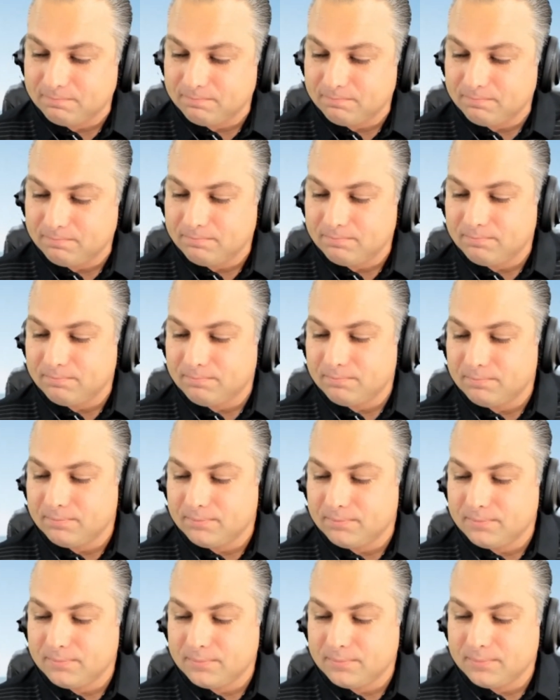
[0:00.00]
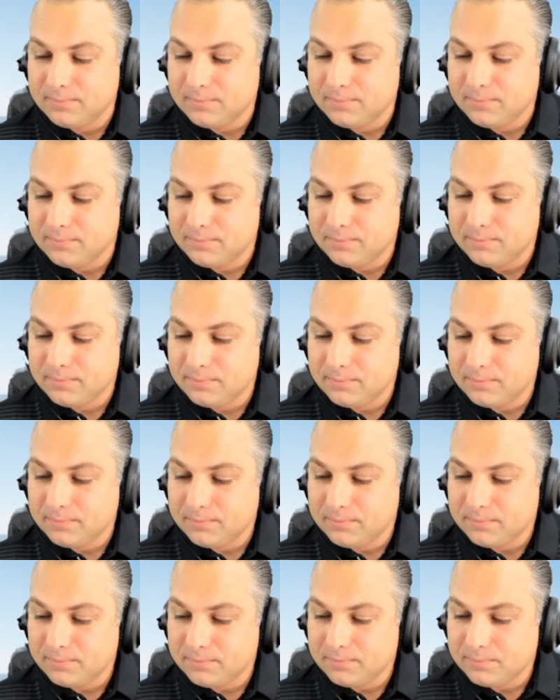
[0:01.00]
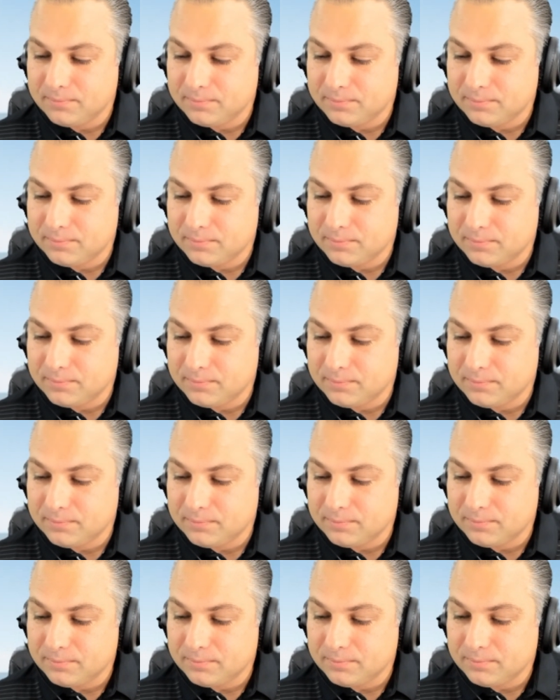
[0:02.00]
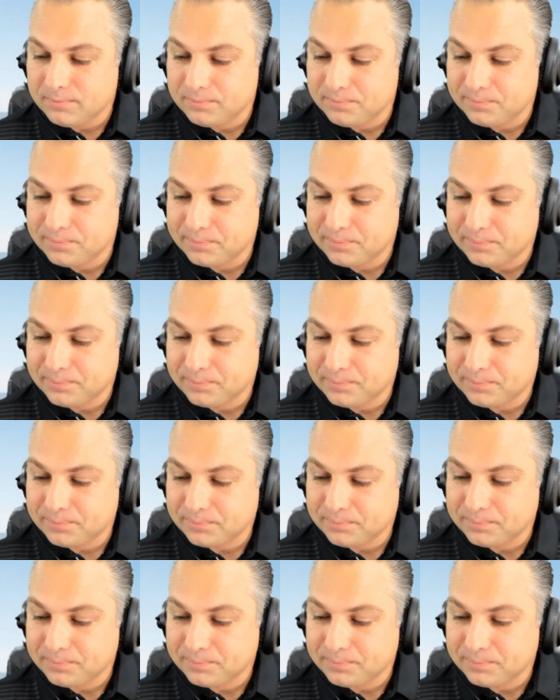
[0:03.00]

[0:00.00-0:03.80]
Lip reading: Nobody speaks.